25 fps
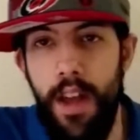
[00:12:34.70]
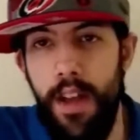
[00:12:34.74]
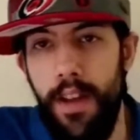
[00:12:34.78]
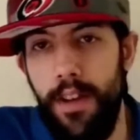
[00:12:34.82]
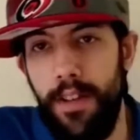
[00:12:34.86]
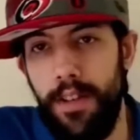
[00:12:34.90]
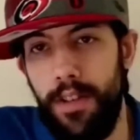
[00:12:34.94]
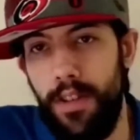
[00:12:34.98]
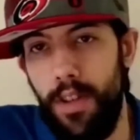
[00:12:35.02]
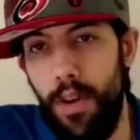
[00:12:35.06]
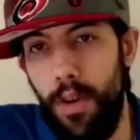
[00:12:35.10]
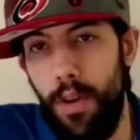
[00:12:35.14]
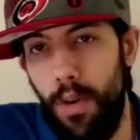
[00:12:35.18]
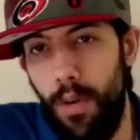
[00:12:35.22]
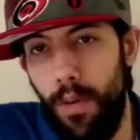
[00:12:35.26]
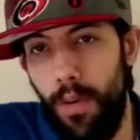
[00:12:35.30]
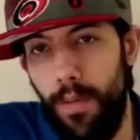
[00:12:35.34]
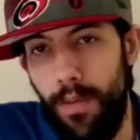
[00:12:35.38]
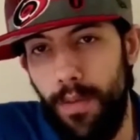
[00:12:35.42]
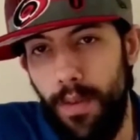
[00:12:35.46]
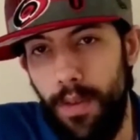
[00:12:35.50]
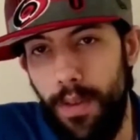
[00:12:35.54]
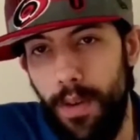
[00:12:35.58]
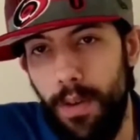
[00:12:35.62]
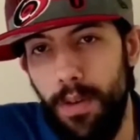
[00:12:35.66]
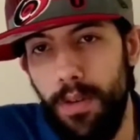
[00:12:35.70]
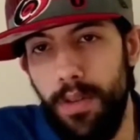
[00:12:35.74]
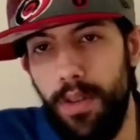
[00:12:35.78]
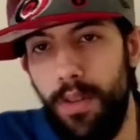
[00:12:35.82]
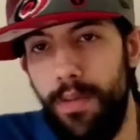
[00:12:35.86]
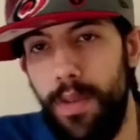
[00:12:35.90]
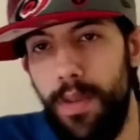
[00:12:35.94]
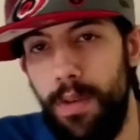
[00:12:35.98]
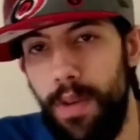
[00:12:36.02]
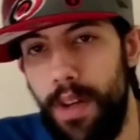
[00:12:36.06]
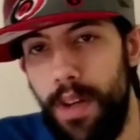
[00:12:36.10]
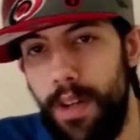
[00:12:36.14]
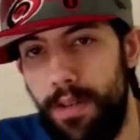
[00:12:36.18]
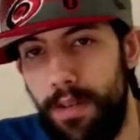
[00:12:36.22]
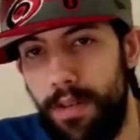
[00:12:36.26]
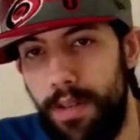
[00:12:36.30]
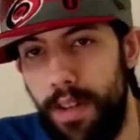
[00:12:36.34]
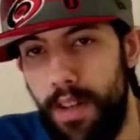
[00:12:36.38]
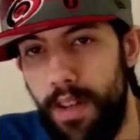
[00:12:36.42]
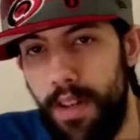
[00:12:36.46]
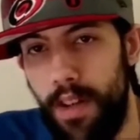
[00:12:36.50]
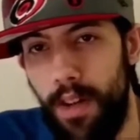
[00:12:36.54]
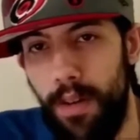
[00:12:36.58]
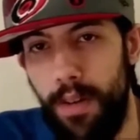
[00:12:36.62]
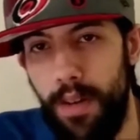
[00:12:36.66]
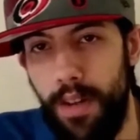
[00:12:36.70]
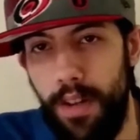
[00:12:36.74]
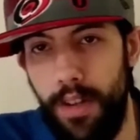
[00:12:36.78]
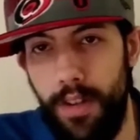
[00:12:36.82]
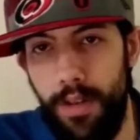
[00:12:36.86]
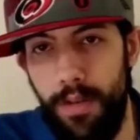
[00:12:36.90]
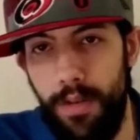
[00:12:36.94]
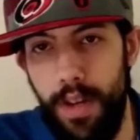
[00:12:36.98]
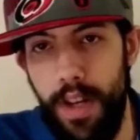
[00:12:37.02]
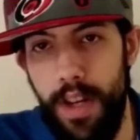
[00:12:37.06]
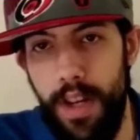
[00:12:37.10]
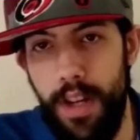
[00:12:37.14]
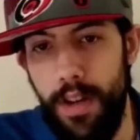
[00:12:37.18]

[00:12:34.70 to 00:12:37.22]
So for those of you interested in going to the tree,